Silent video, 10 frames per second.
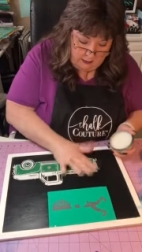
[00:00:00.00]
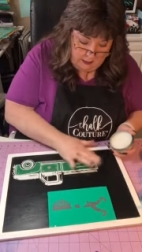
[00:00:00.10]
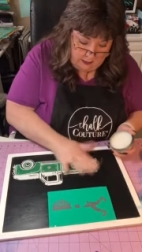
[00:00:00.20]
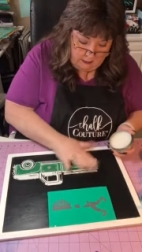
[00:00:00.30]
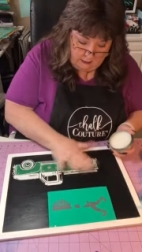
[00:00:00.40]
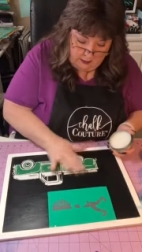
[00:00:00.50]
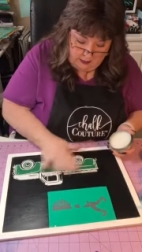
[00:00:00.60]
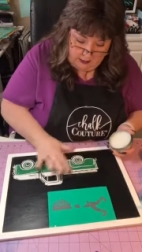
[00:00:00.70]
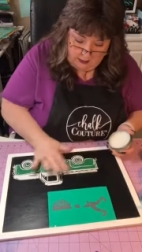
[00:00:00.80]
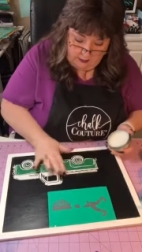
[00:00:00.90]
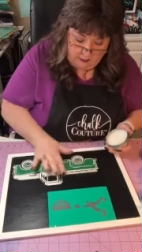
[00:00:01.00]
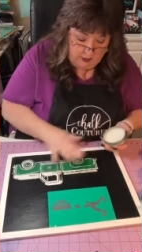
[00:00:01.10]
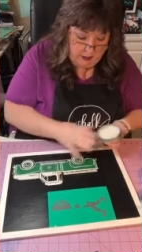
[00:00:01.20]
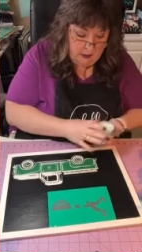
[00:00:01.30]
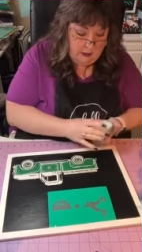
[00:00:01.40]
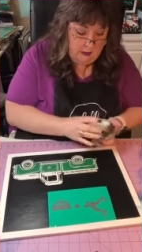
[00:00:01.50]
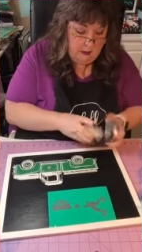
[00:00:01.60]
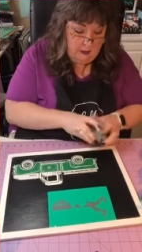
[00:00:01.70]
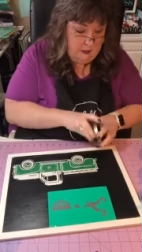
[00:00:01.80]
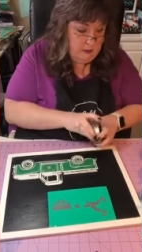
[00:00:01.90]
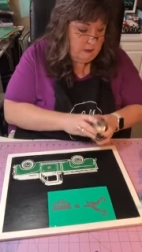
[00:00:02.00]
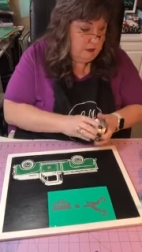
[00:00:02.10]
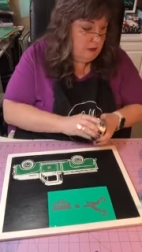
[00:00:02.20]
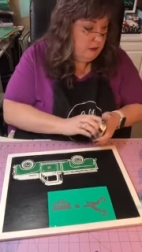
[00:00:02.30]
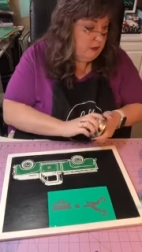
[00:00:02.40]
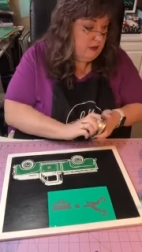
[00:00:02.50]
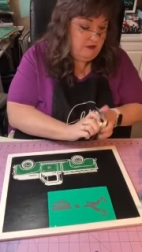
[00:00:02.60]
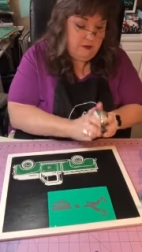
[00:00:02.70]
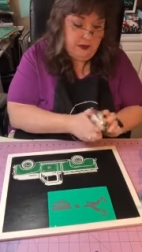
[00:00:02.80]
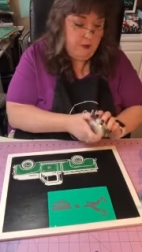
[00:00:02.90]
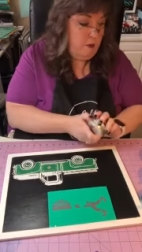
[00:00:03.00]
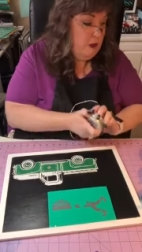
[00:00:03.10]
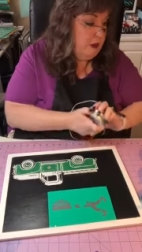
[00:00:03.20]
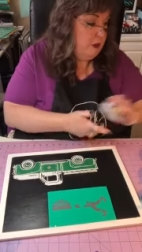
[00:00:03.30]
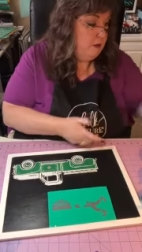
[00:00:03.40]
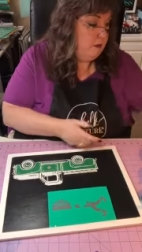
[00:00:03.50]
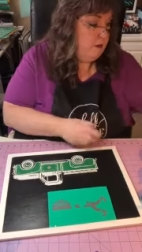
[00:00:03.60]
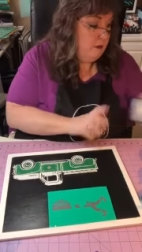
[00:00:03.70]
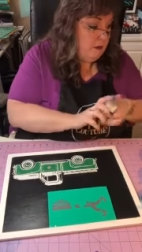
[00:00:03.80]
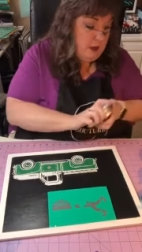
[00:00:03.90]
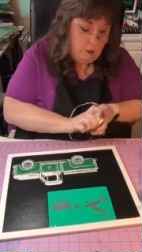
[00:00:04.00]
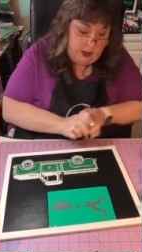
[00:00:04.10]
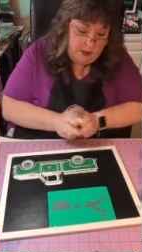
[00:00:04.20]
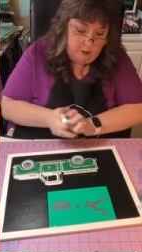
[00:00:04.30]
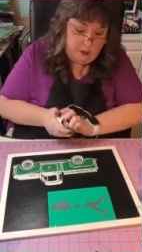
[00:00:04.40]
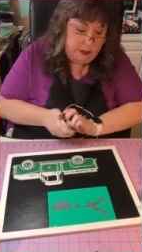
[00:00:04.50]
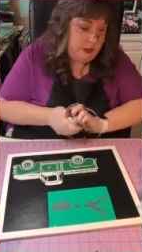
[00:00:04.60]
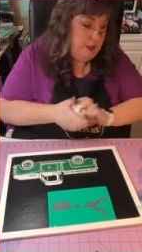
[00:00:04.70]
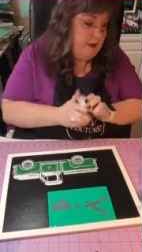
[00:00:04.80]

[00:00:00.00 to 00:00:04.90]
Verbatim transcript: I don't want him uh, pulling off my wood, my white wood.